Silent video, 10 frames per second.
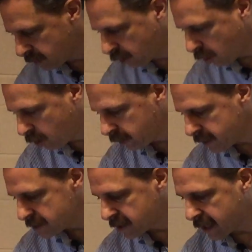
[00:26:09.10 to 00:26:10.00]
the goal
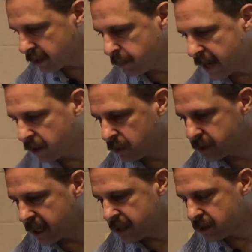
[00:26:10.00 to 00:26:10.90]
is to get the medical
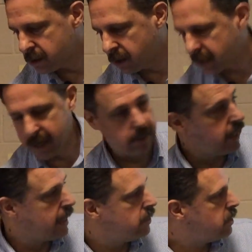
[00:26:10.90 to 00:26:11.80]
tents
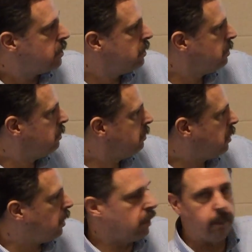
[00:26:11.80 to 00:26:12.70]

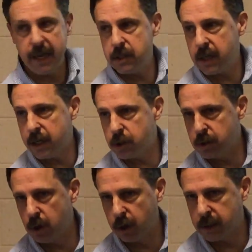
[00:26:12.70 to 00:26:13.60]
or the med
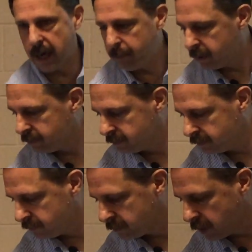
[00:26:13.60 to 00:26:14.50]
stations hooked up,
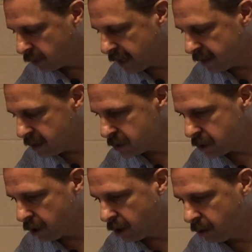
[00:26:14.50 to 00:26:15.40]
okay,
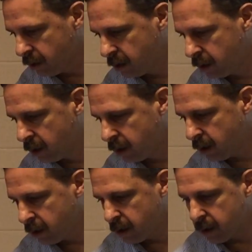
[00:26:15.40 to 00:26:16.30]
this year.
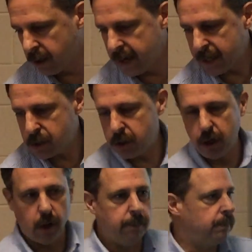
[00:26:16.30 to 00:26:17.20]
Next
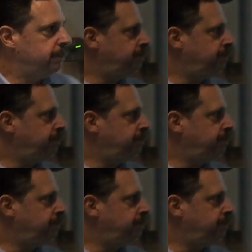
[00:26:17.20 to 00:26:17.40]
year,